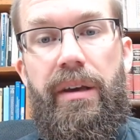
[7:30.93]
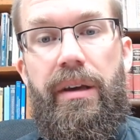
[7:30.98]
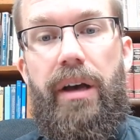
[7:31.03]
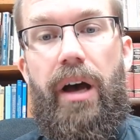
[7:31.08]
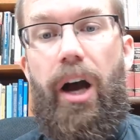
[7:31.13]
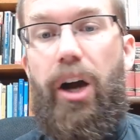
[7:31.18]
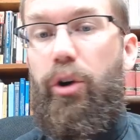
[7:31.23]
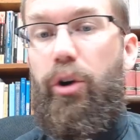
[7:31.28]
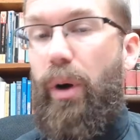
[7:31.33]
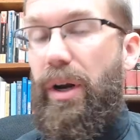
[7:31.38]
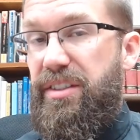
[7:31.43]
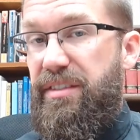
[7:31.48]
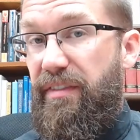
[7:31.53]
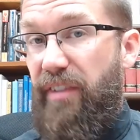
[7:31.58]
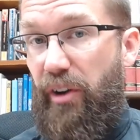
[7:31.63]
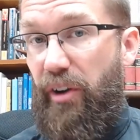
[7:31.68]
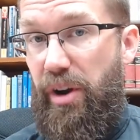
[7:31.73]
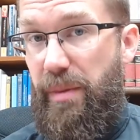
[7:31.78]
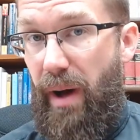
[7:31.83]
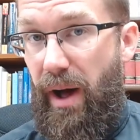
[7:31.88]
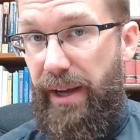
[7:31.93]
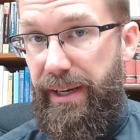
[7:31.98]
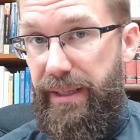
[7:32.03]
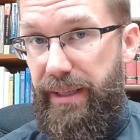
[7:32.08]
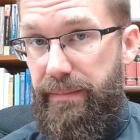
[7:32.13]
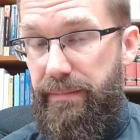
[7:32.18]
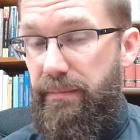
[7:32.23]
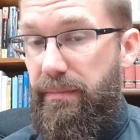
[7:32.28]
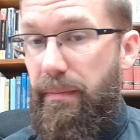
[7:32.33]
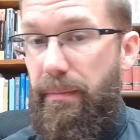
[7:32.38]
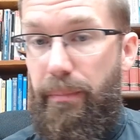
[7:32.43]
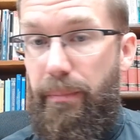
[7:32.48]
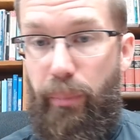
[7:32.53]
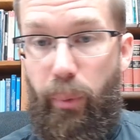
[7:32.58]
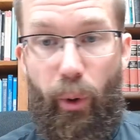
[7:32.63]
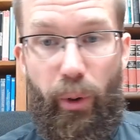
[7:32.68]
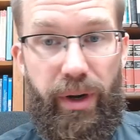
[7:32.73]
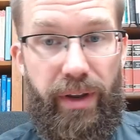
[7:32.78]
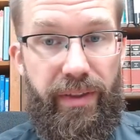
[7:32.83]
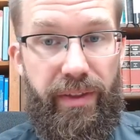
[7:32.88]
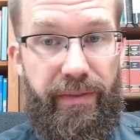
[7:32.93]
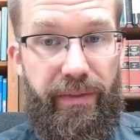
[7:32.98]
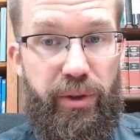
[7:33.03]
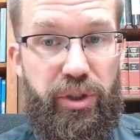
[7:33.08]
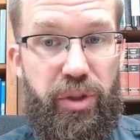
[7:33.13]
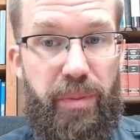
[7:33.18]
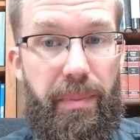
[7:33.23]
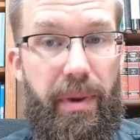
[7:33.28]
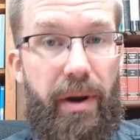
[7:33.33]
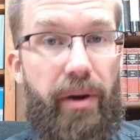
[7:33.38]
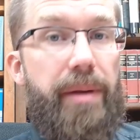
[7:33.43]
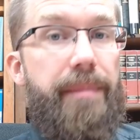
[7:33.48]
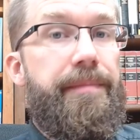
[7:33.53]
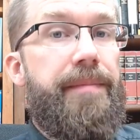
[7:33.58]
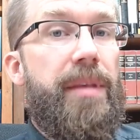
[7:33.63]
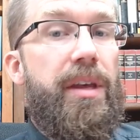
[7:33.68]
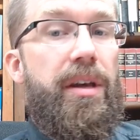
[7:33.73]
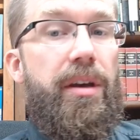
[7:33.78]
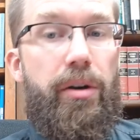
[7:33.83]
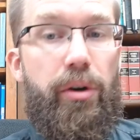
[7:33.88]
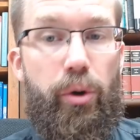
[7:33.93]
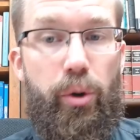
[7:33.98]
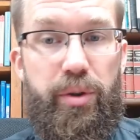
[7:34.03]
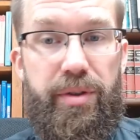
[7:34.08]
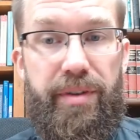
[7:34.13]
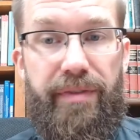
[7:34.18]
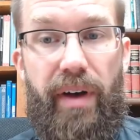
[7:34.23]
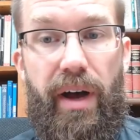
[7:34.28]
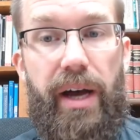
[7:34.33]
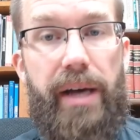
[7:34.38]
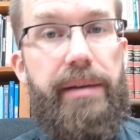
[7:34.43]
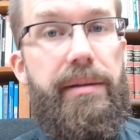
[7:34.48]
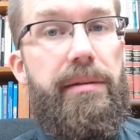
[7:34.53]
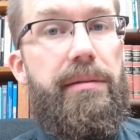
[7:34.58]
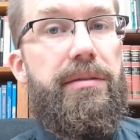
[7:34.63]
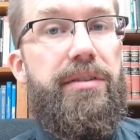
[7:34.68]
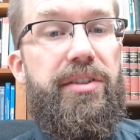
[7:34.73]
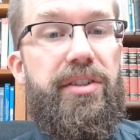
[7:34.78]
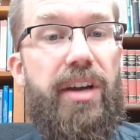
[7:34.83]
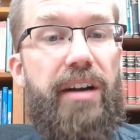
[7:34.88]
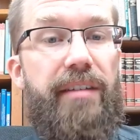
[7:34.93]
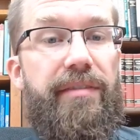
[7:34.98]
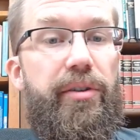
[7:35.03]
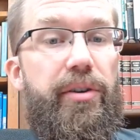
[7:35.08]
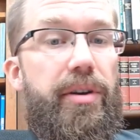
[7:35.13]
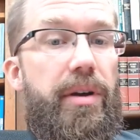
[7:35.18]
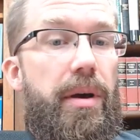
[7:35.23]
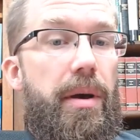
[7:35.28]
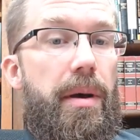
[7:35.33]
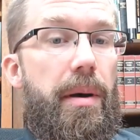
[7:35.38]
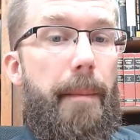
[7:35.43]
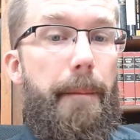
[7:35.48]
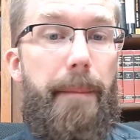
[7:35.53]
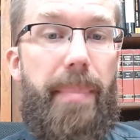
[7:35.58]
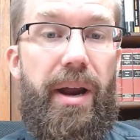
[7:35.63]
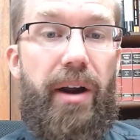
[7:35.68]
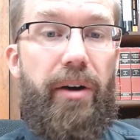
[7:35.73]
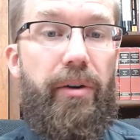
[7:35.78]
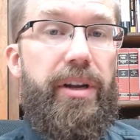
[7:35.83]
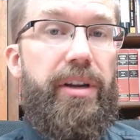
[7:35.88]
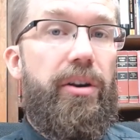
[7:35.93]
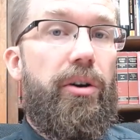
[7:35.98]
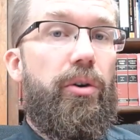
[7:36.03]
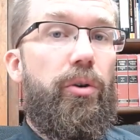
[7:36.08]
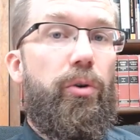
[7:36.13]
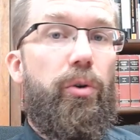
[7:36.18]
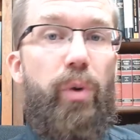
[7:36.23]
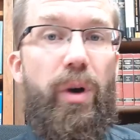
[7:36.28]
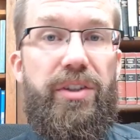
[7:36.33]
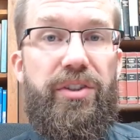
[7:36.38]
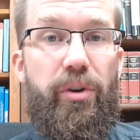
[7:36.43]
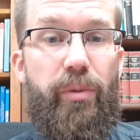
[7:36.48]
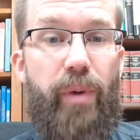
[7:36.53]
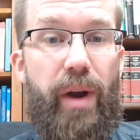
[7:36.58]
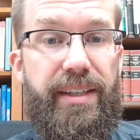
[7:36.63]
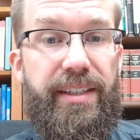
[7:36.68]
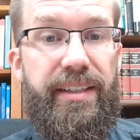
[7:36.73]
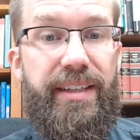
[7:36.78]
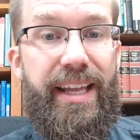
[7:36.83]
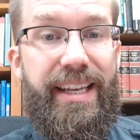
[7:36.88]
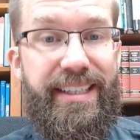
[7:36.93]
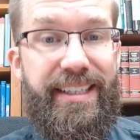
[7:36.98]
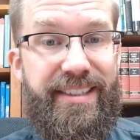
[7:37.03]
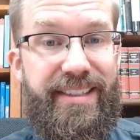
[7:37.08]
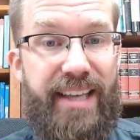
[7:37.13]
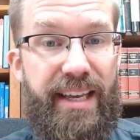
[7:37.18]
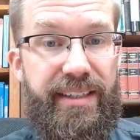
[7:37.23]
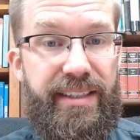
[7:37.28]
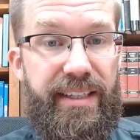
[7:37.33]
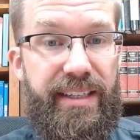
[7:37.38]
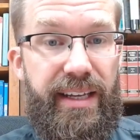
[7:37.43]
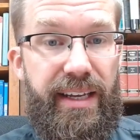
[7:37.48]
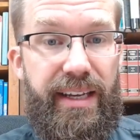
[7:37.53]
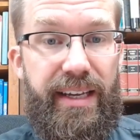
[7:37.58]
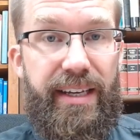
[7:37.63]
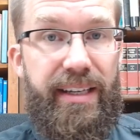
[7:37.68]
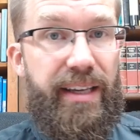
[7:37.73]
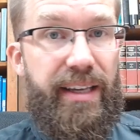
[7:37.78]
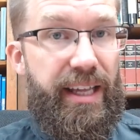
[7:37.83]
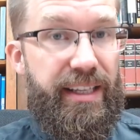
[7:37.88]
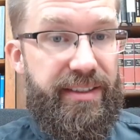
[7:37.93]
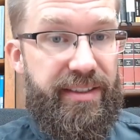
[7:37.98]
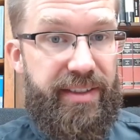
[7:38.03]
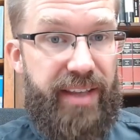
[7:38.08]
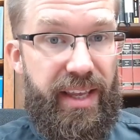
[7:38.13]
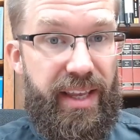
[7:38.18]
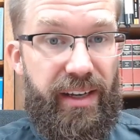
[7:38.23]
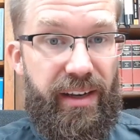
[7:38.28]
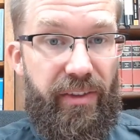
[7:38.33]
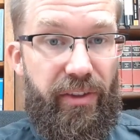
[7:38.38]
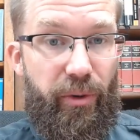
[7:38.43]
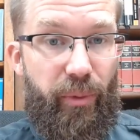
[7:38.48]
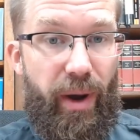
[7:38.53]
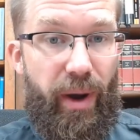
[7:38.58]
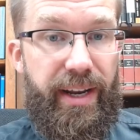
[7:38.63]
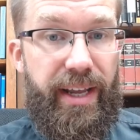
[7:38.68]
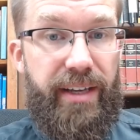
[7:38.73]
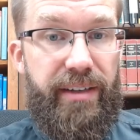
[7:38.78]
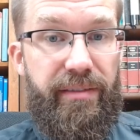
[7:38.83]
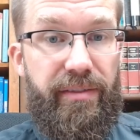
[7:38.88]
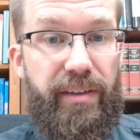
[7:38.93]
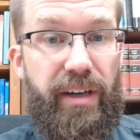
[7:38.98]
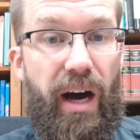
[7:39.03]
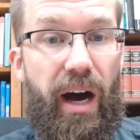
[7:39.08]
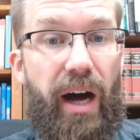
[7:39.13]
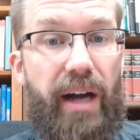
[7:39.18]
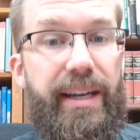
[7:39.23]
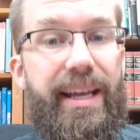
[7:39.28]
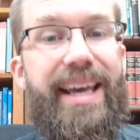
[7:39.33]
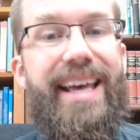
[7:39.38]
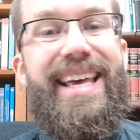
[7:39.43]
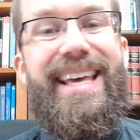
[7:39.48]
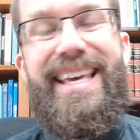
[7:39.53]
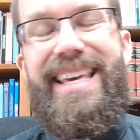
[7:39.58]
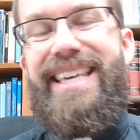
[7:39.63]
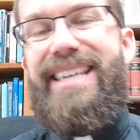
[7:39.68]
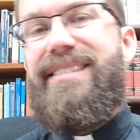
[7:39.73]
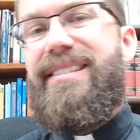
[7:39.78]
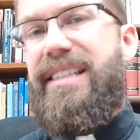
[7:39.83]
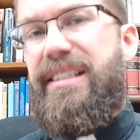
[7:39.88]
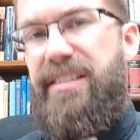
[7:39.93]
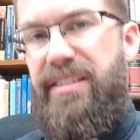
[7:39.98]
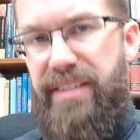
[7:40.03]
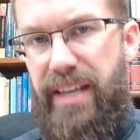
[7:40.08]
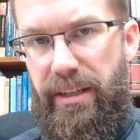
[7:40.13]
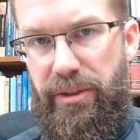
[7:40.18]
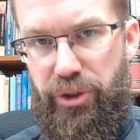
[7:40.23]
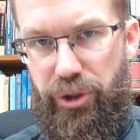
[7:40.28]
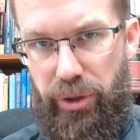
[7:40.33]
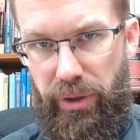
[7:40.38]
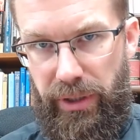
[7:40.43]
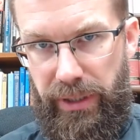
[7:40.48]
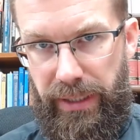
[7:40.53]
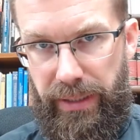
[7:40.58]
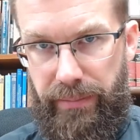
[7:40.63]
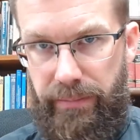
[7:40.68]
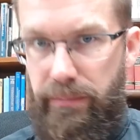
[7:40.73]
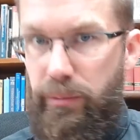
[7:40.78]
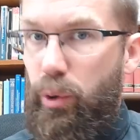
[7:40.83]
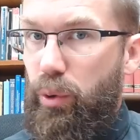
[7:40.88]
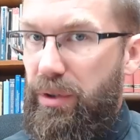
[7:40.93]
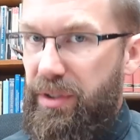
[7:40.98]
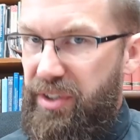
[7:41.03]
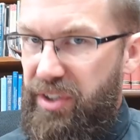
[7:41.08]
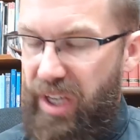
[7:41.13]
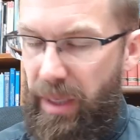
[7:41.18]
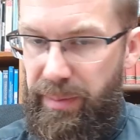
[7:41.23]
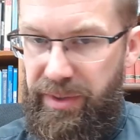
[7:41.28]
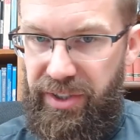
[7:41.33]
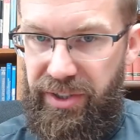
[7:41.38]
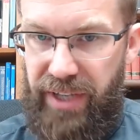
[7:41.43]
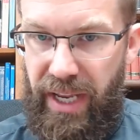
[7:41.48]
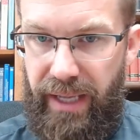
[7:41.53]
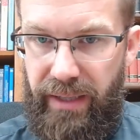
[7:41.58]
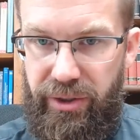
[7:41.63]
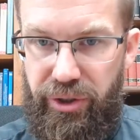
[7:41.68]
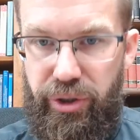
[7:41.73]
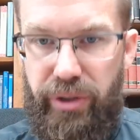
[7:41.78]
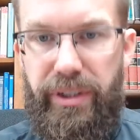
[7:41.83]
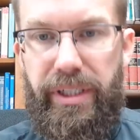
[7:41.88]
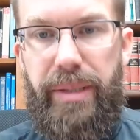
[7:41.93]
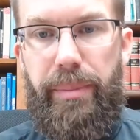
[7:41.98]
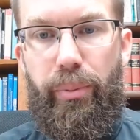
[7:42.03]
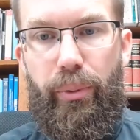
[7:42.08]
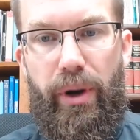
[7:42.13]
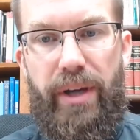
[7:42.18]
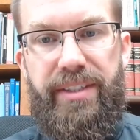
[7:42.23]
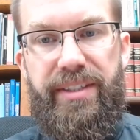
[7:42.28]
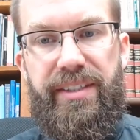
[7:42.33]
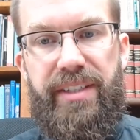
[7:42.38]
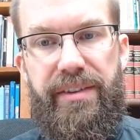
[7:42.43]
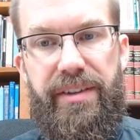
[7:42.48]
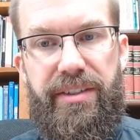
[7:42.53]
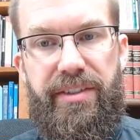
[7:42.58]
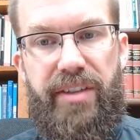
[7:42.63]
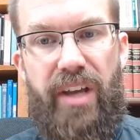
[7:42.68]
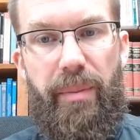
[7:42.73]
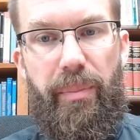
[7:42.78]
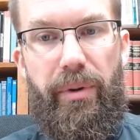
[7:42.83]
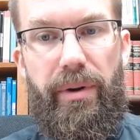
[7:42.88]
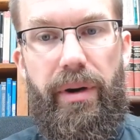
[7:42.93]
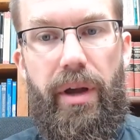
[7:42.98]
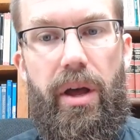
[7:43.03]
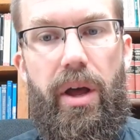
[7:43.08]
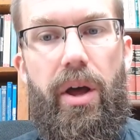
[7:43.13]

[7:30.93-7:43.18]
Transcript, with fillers: Uh, Christ's very body, born of the Virgin Mary, crucified, suffered, buried, resurrected, and ascended, and seated at the right hand of God, is essentially or substantially present in the supper,